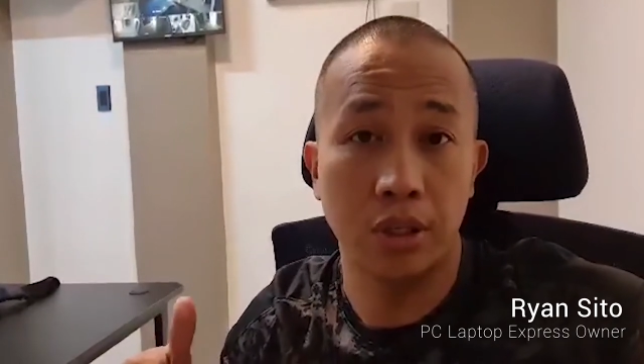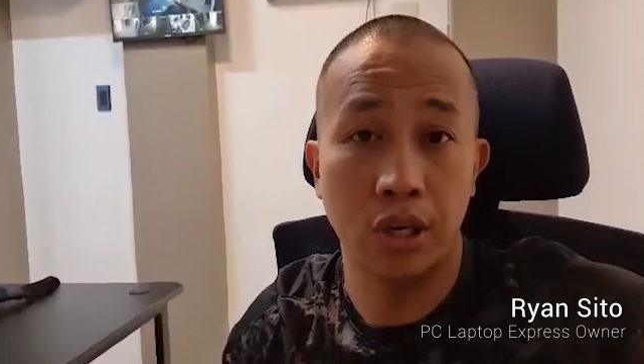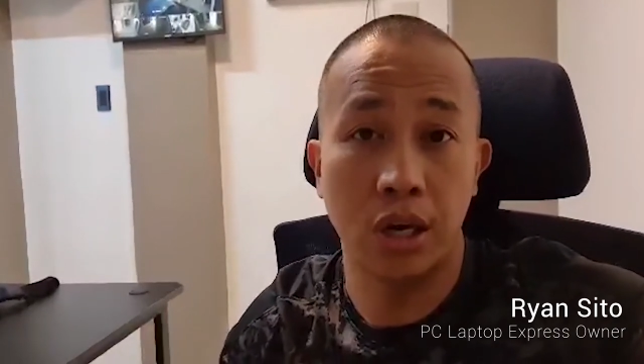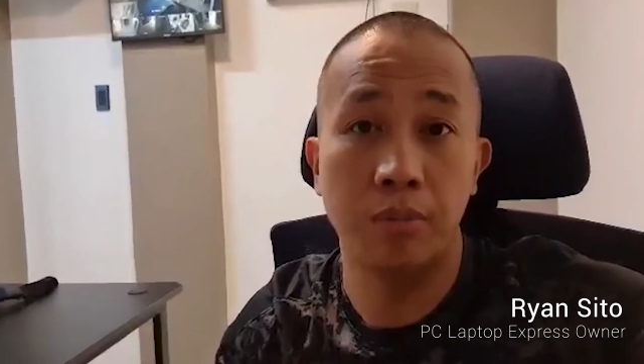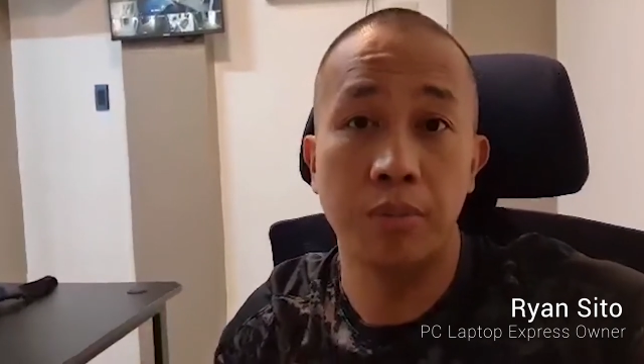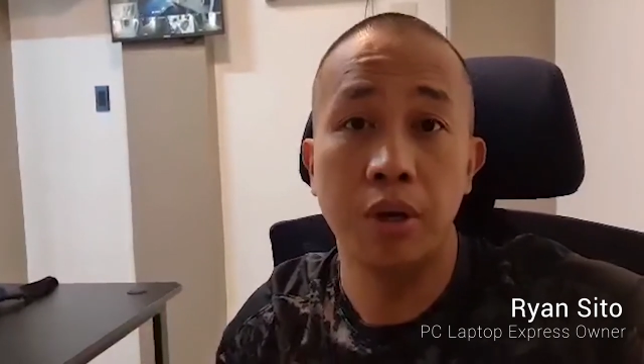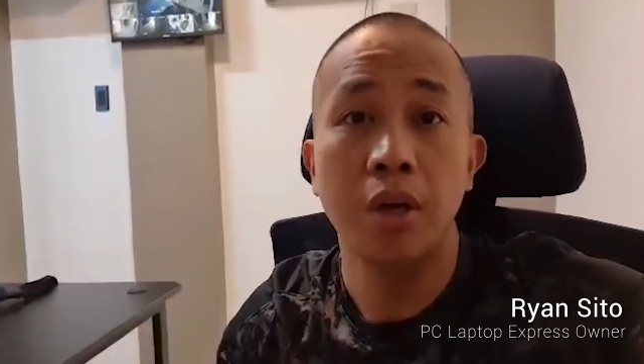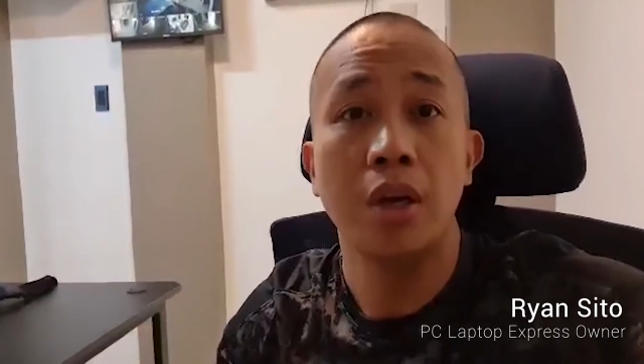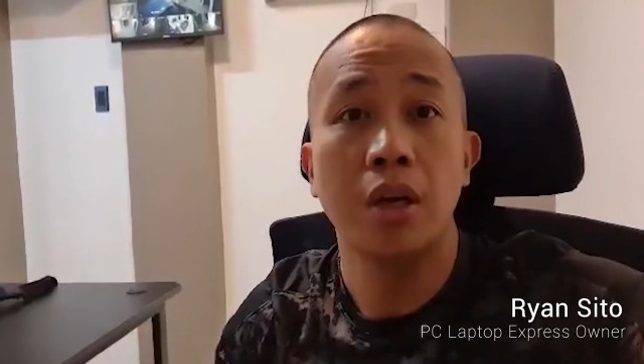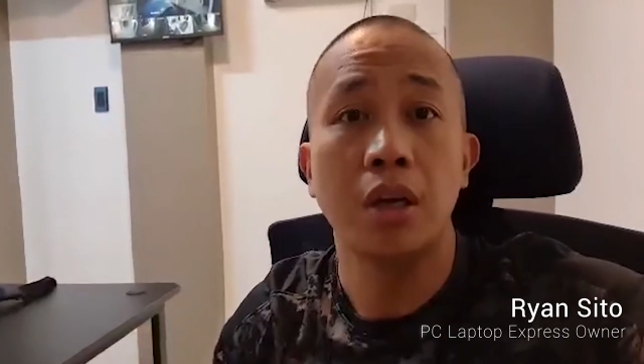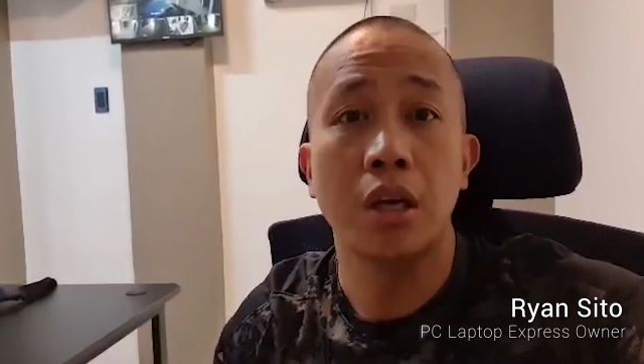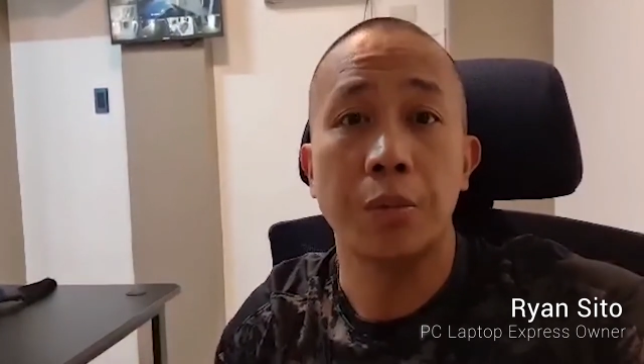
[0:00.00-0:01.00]
job.
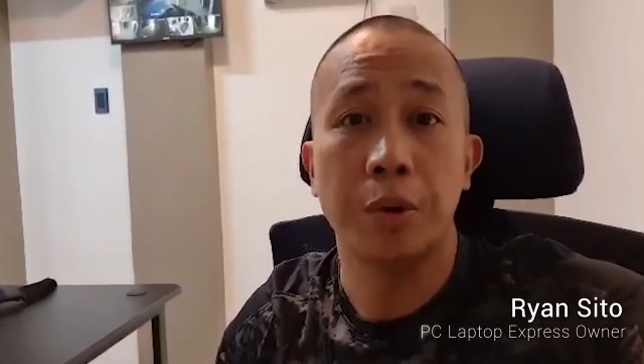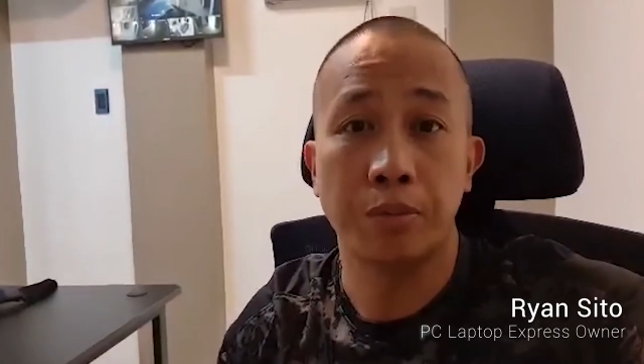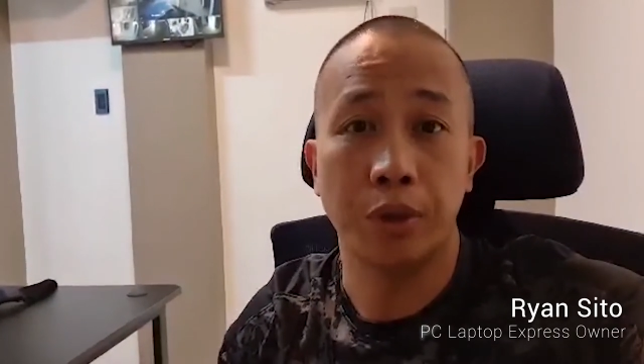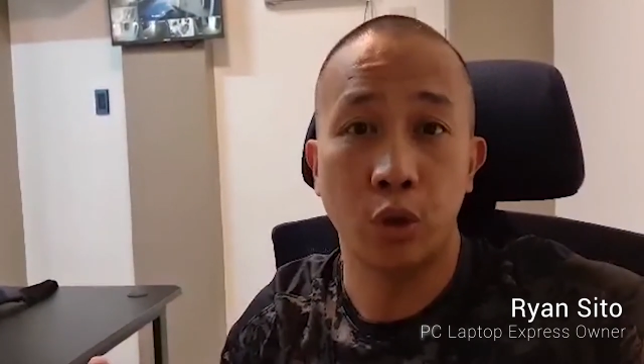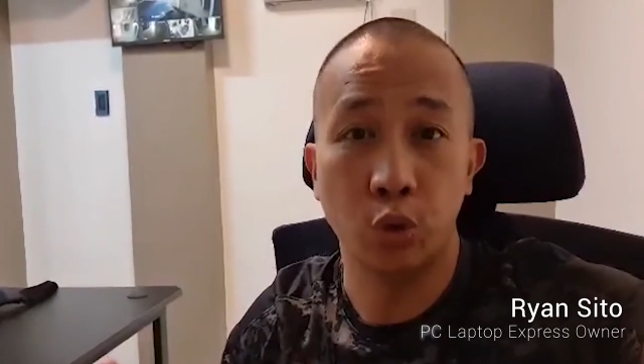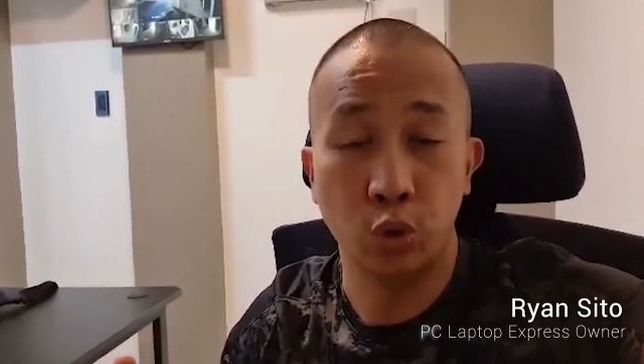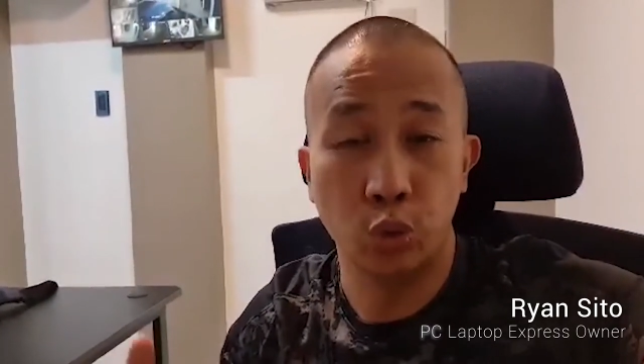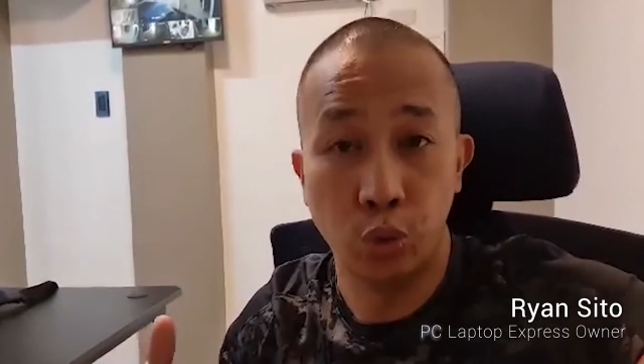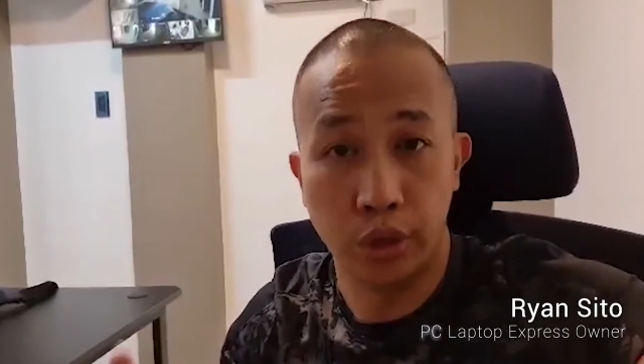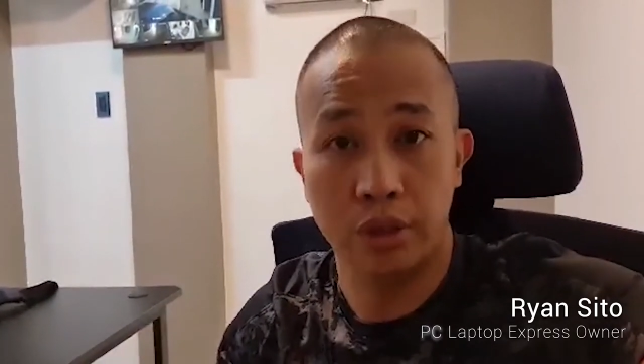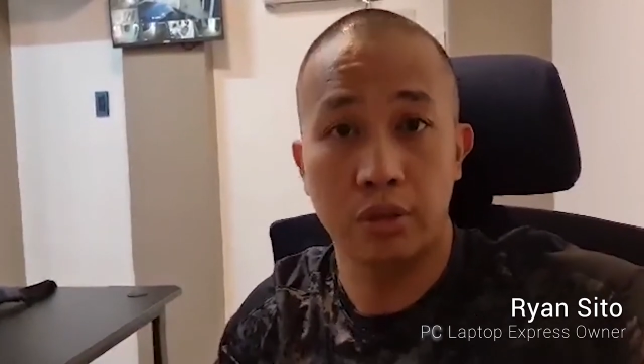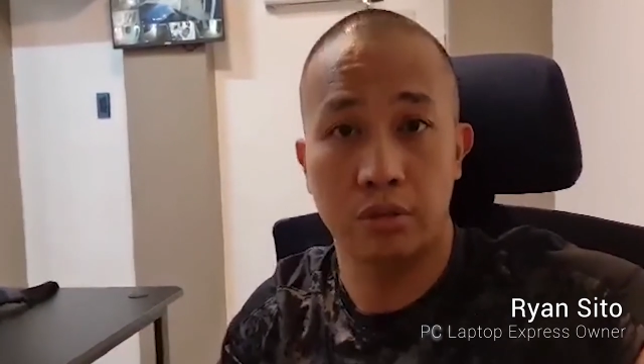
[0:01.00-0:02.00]
Keep up the good
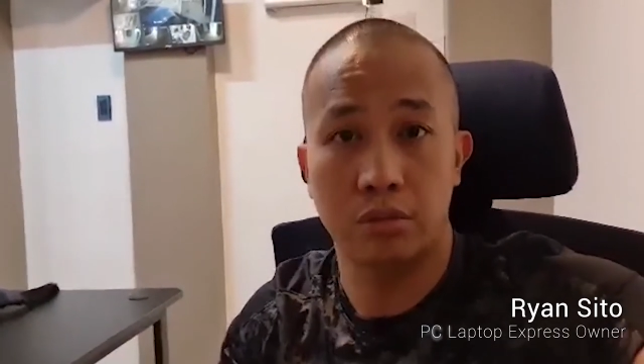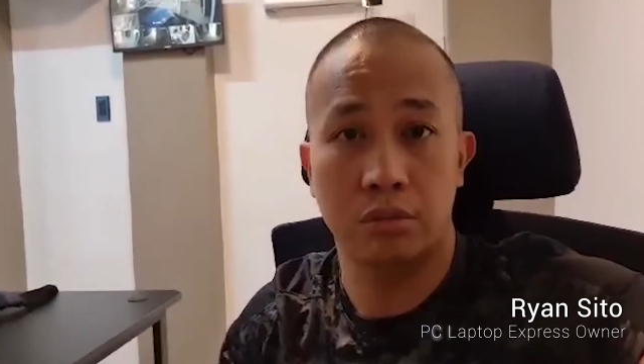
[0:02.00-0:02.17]
work.